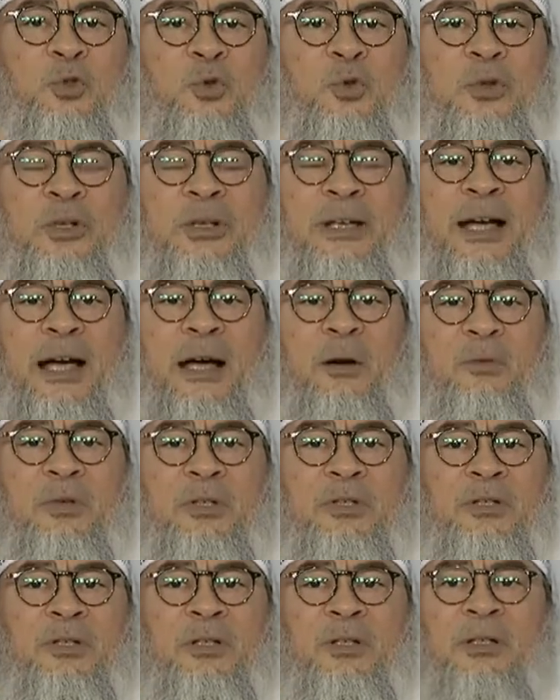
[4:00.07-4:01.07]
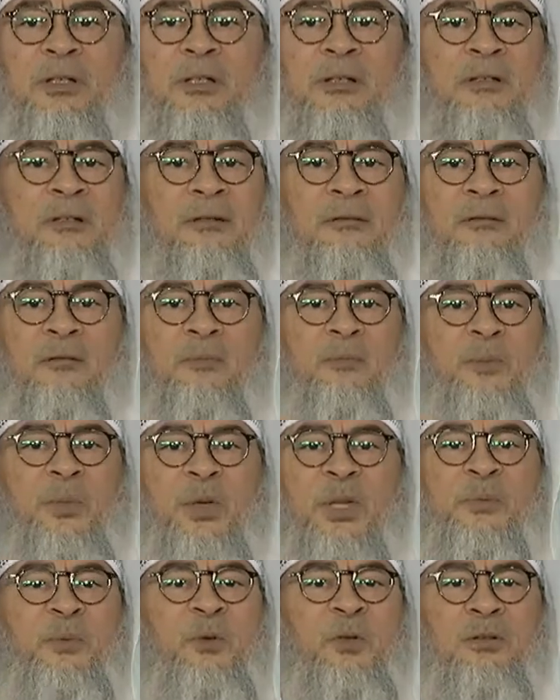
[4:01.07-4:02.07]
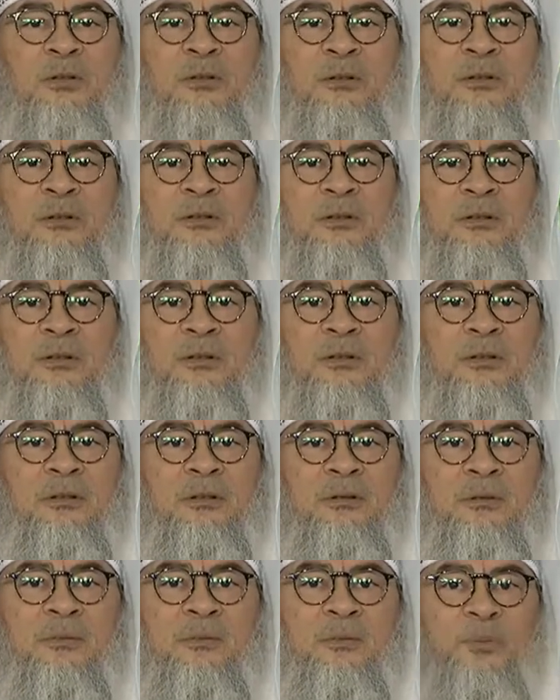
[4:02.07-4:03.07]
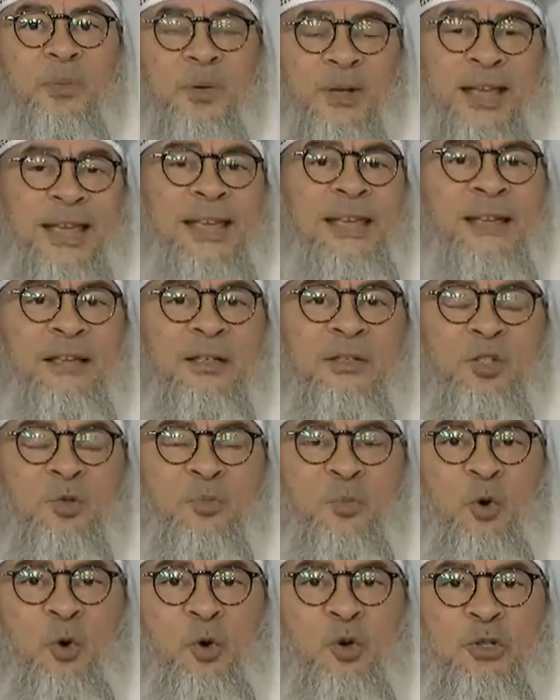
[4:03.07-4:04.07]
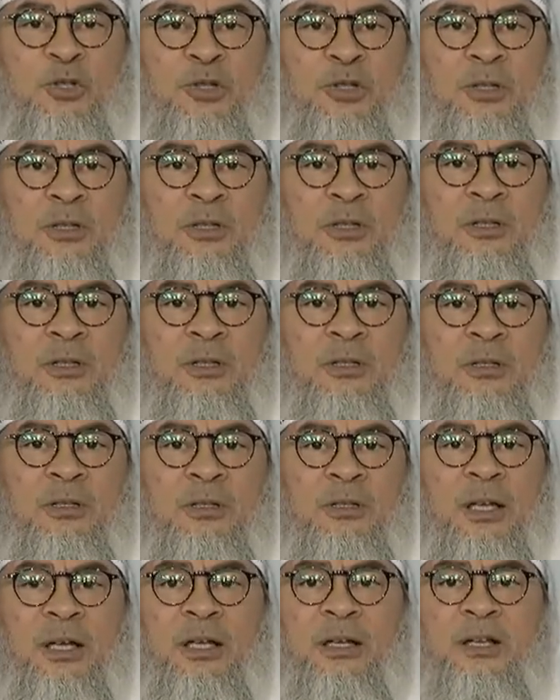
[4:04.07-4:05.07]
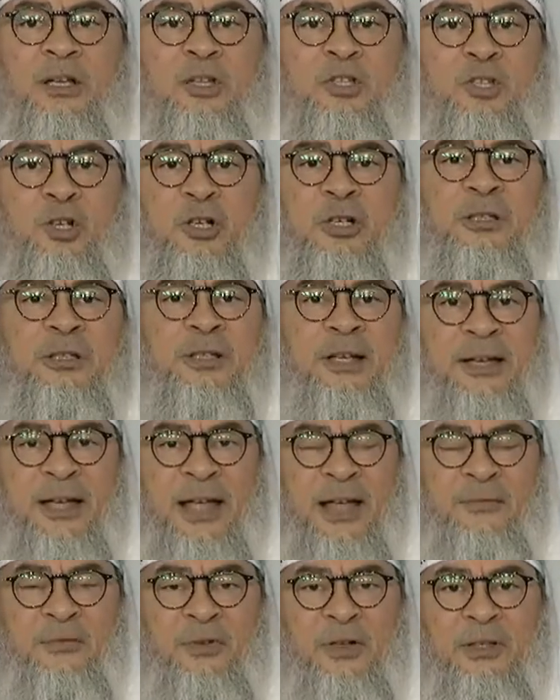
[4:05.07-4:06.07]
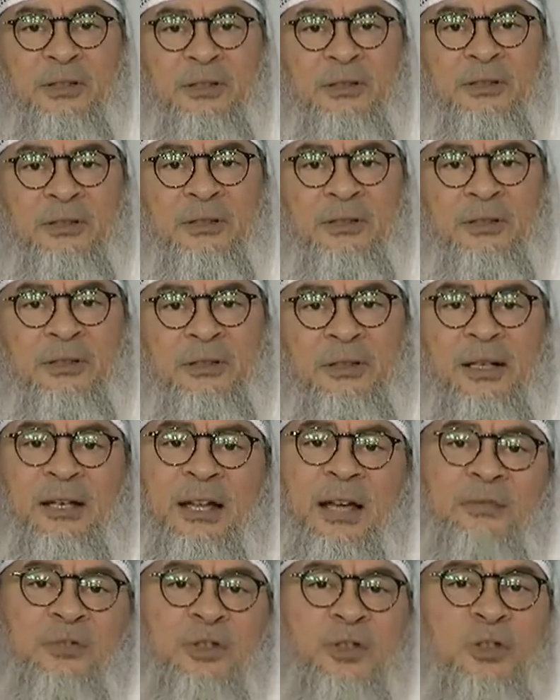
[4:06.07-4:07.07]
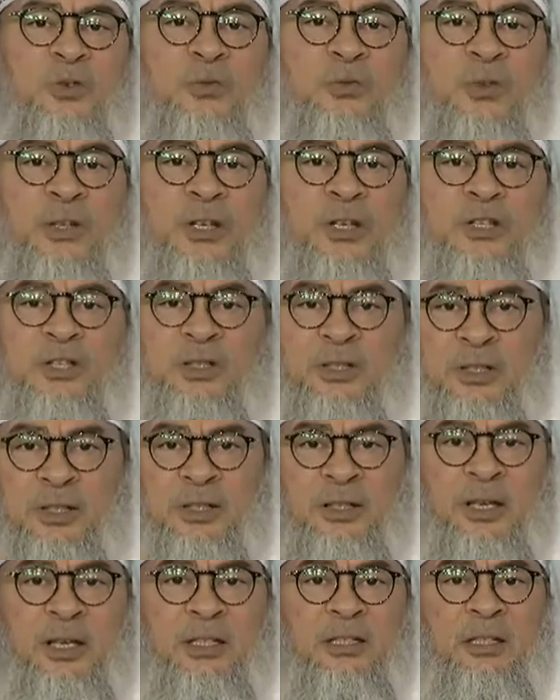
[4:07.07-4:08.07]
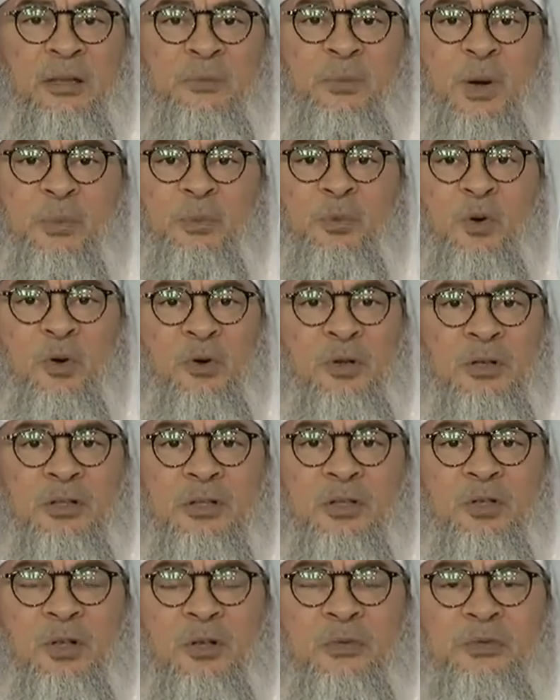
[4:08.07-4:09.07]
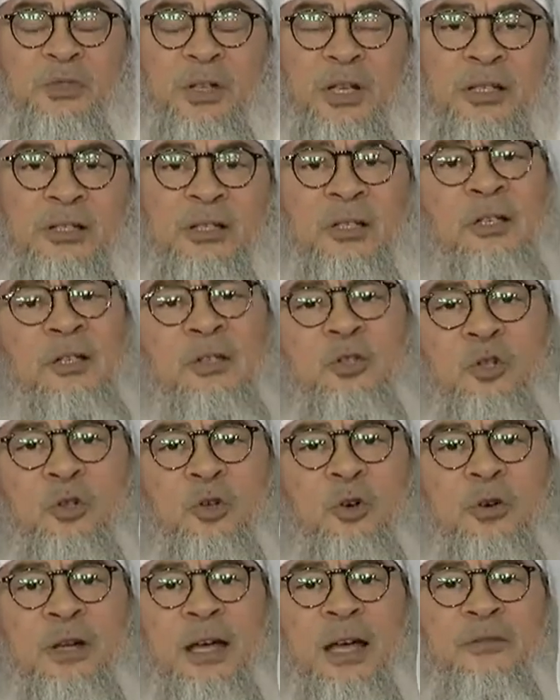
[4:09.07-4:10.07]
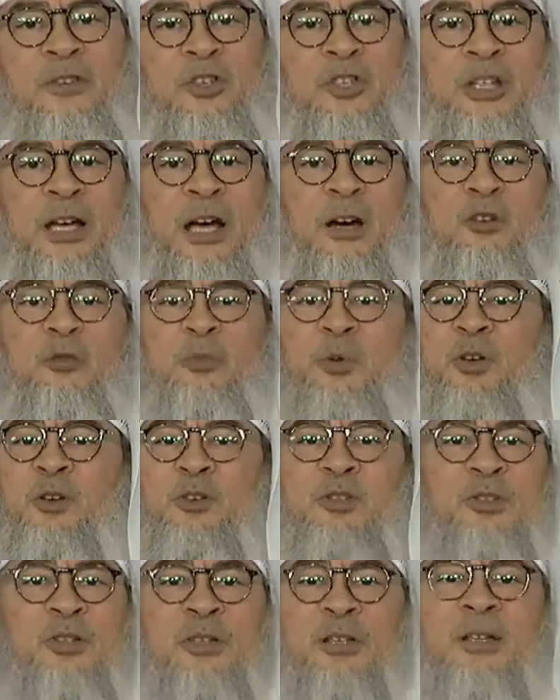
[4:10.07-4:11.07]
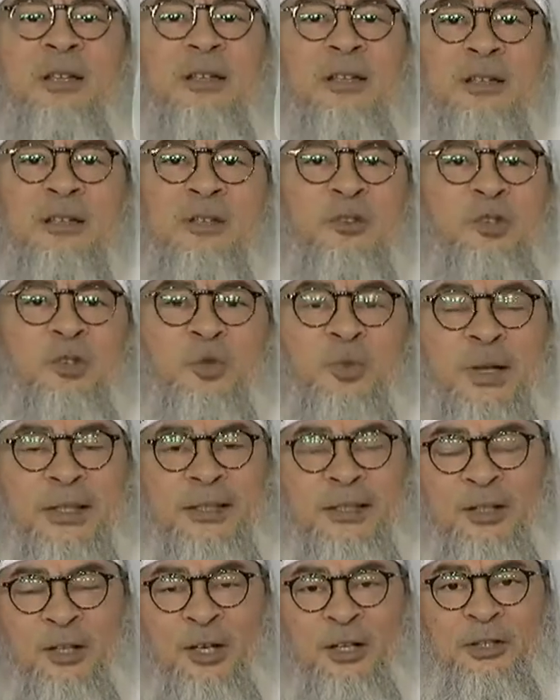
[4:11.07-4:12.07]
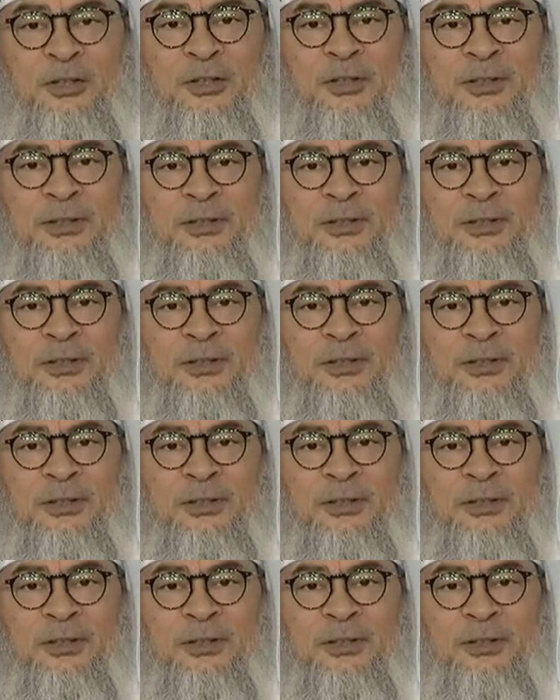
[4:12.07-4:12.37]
2-3 hours people playing sports and exerting effort, and after you finish and eating popcorn and soft drinks, you go and have a shower because you sweat a lot.